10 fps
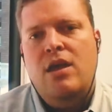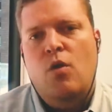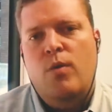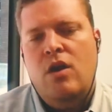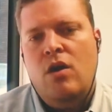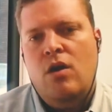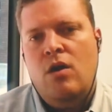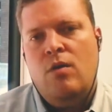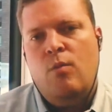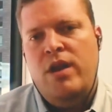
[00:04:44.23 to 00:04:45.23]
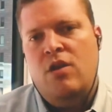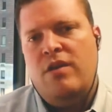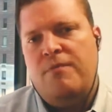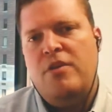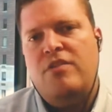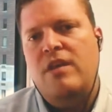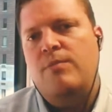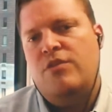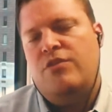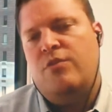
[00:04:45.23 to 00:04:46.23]
you know, when, you're, when your different
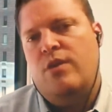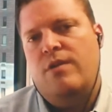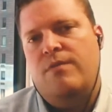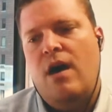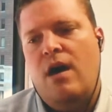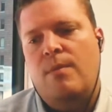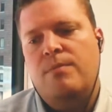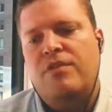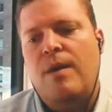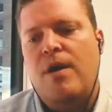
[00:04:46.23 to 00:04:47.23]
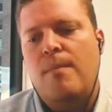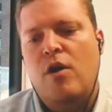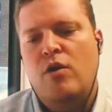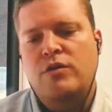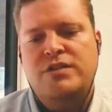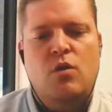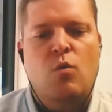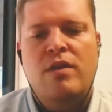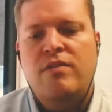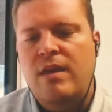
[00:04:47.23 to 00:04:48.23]
teams are sort of um, subcomposed and
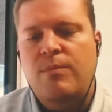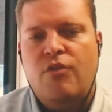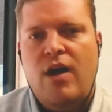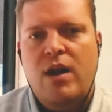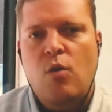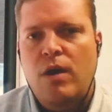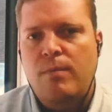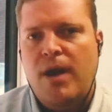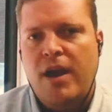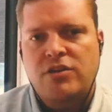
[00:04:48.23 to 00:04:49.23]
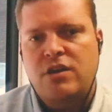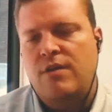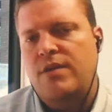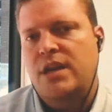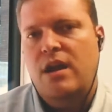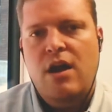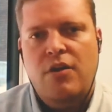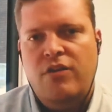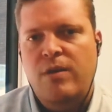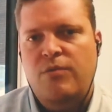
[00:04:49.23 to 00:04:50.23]
one team's writing one microservice and
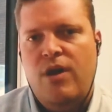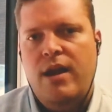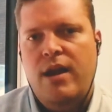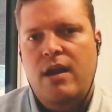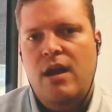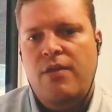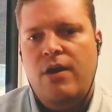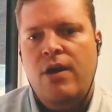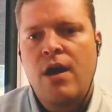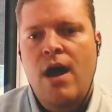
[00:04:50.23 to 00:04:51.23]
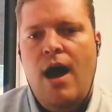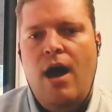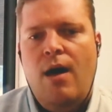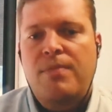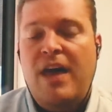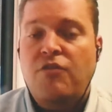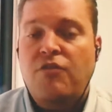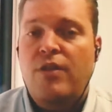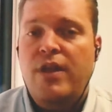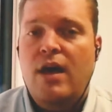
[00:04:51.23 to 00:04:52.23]
another team's writing another, um, that's
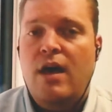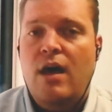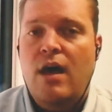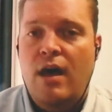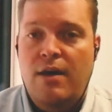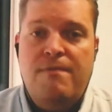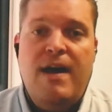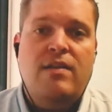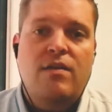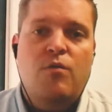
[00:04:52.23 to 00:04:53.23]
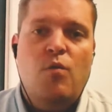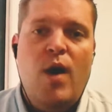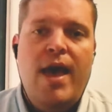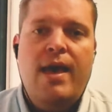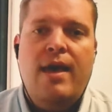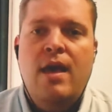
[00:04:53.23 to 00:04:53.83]
really a, an effective way